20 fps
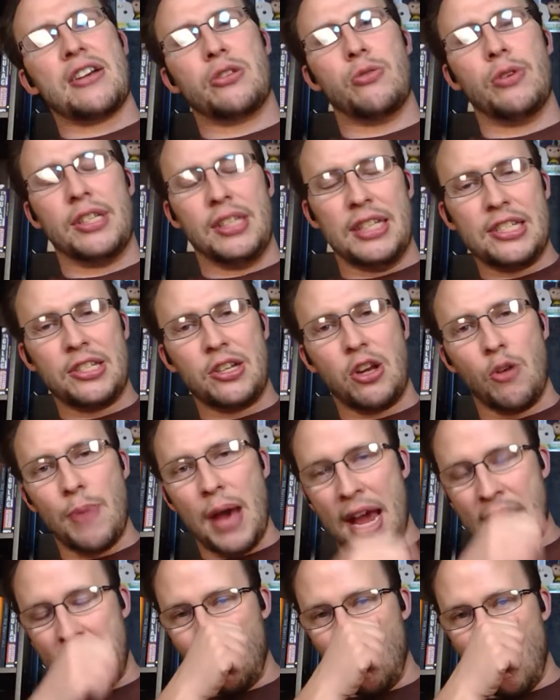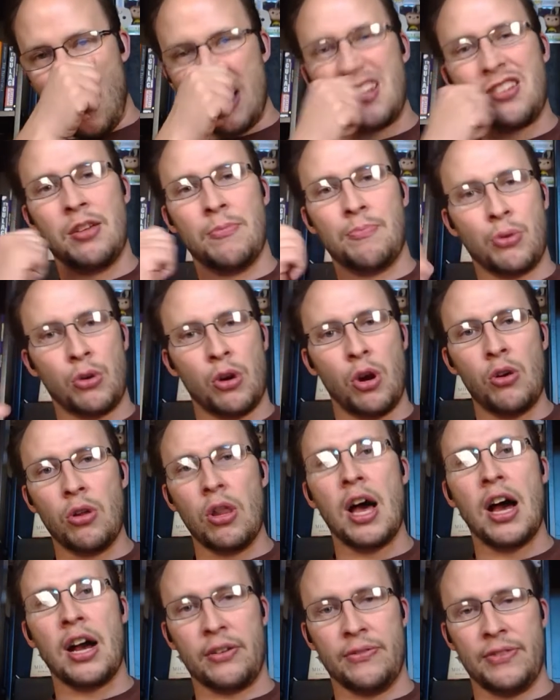to at least go back and watch the
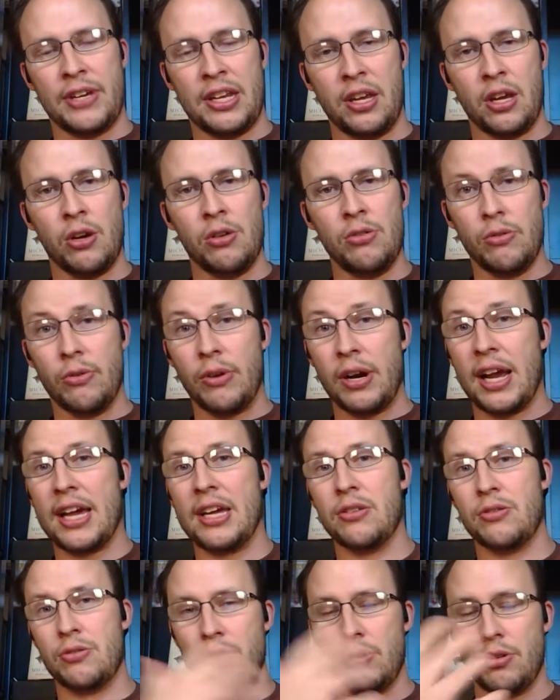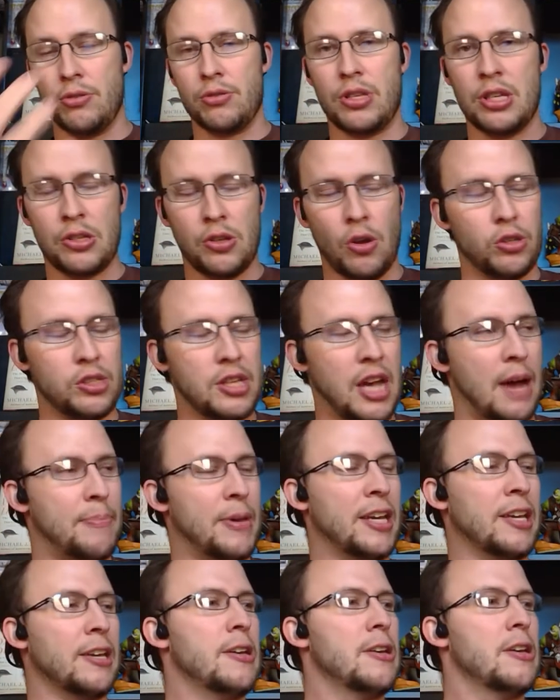prologue video where I introduced this whole
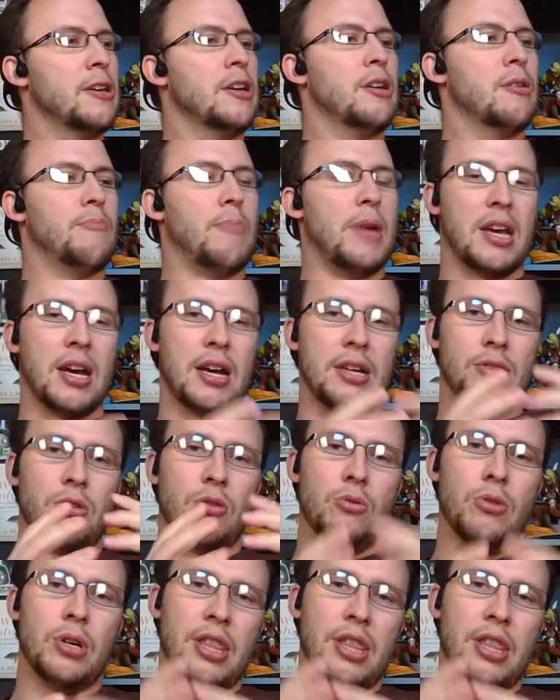topic, because you will